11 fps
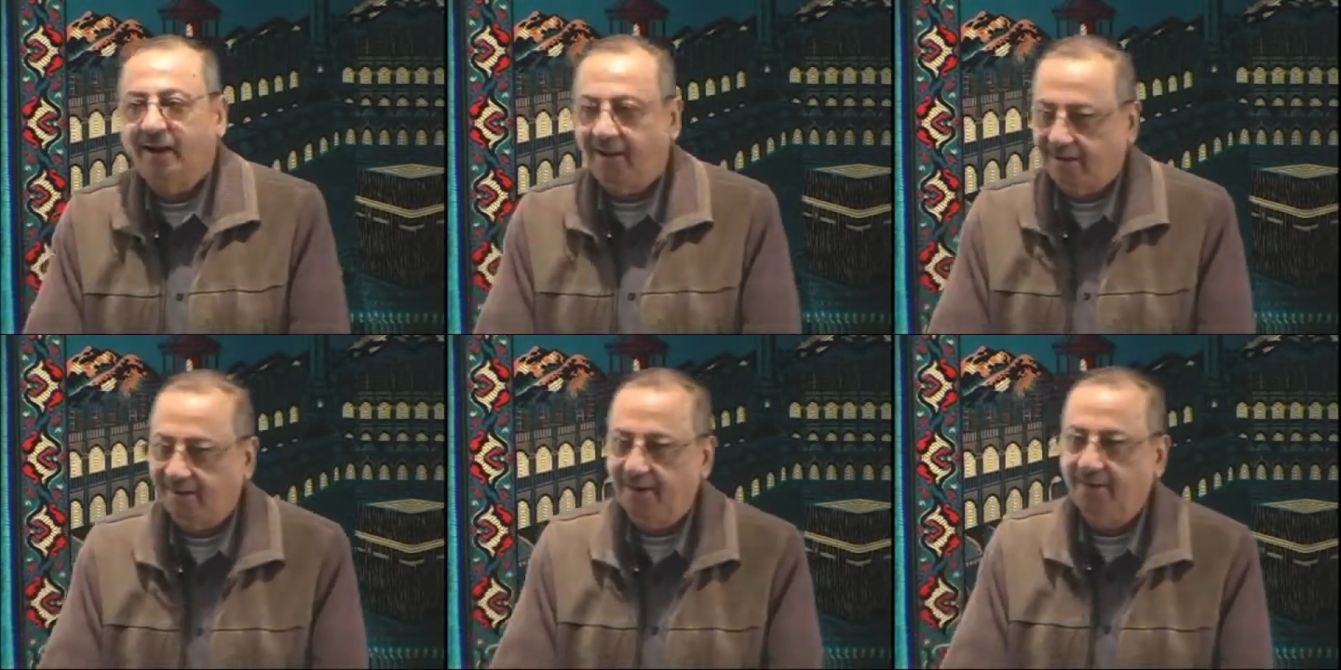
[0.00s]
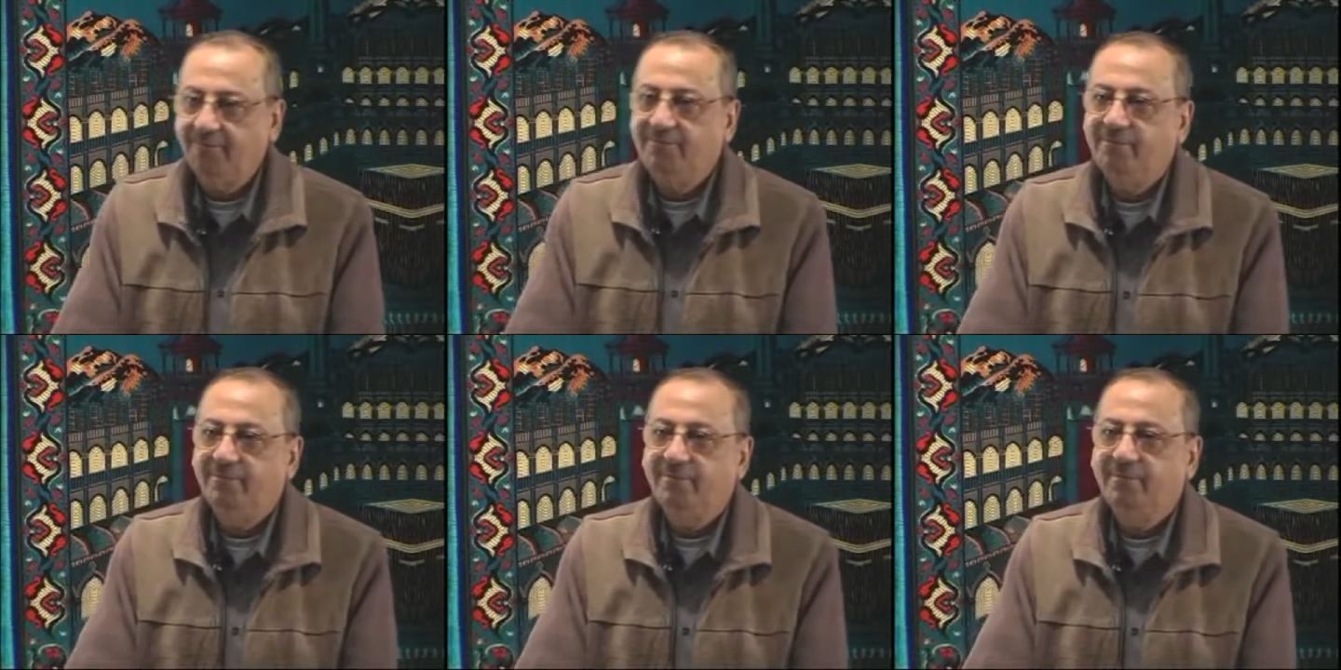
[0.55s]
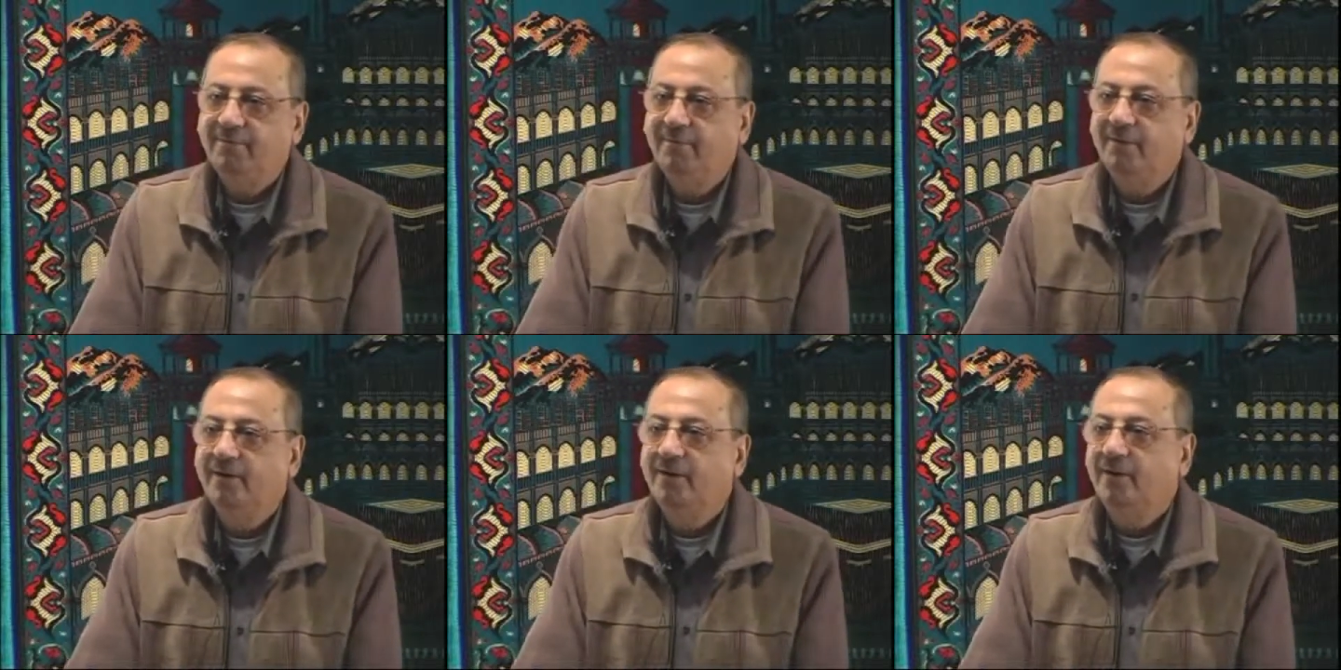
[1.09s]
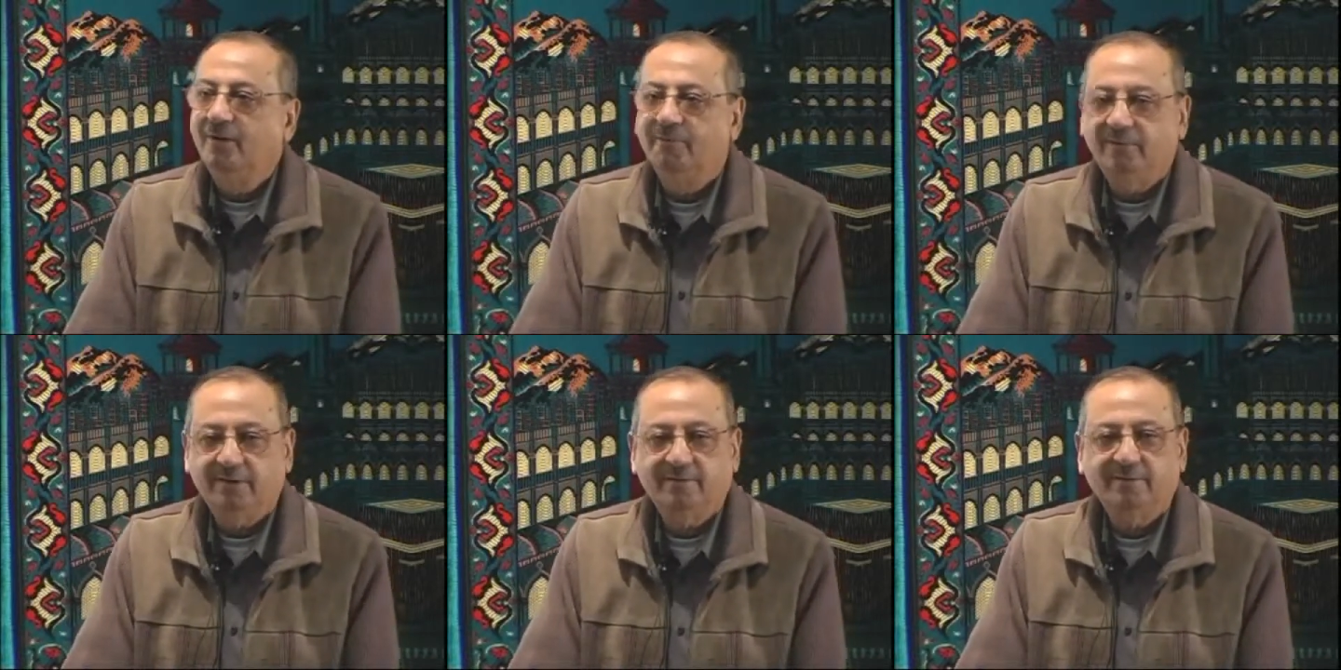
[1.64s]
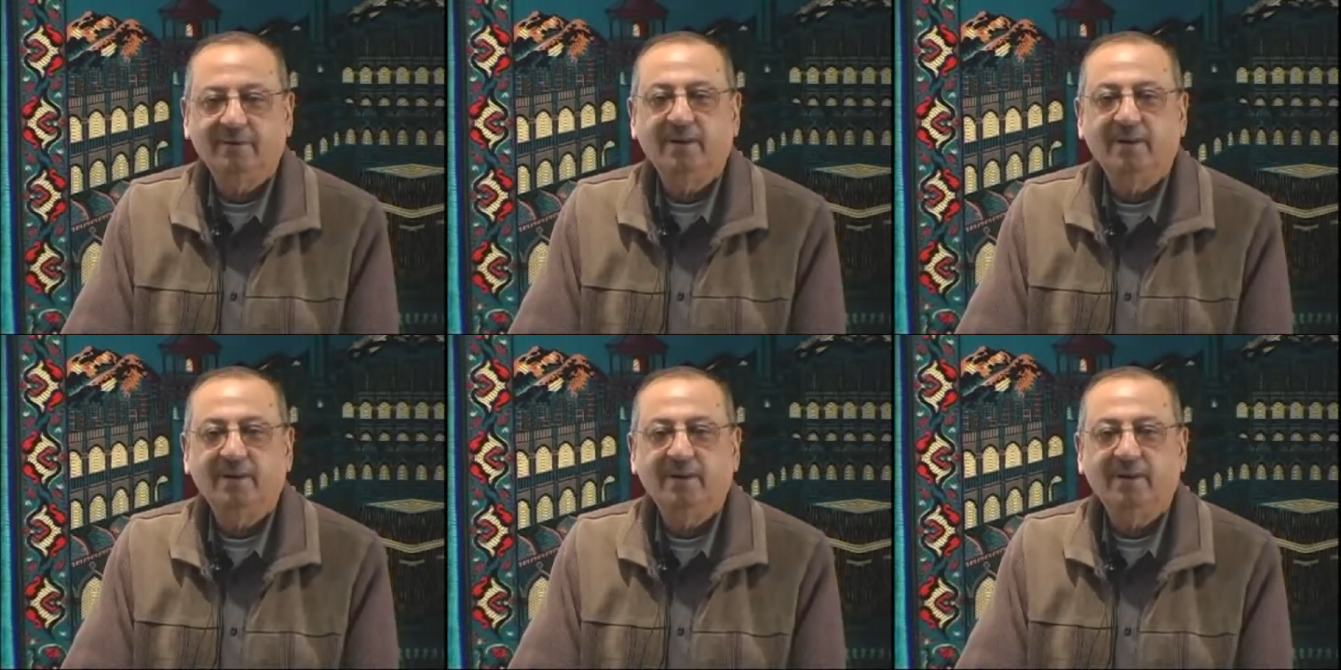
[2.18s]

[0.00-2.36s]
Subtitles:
live with